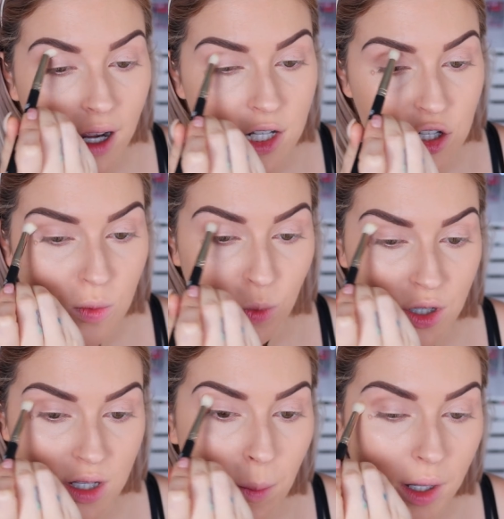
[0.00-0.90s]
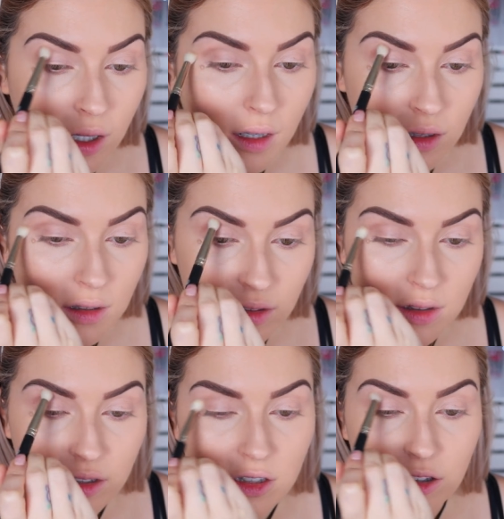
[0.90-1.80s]
I just want something,
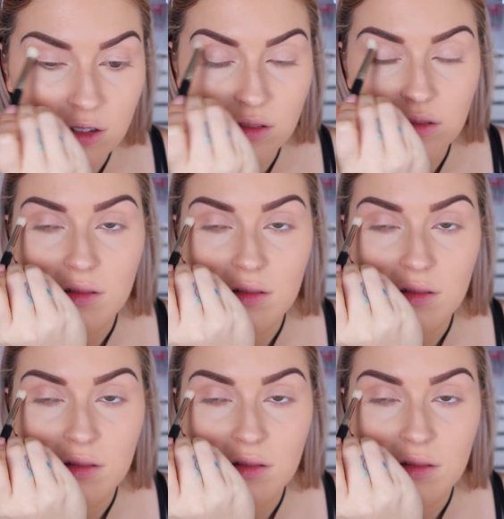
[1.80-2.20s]
you know,